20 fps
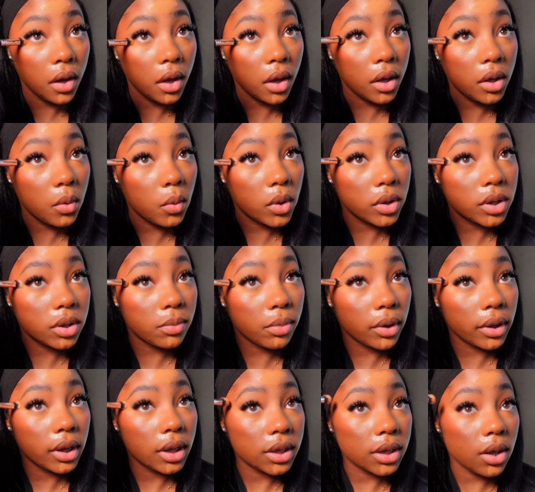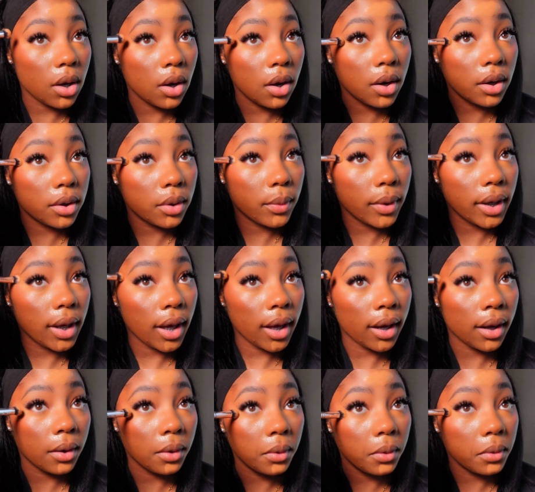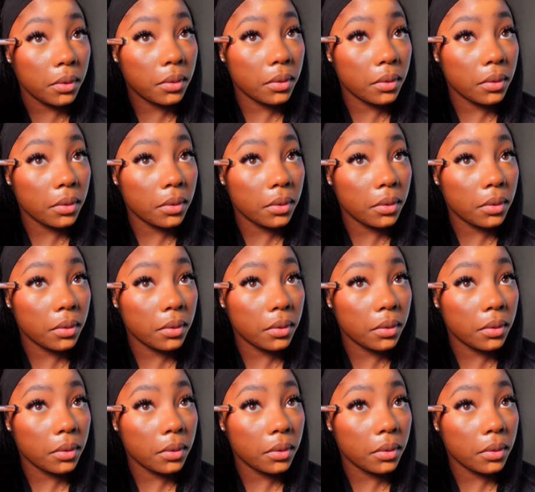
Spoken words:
And you want to bring this all the way out.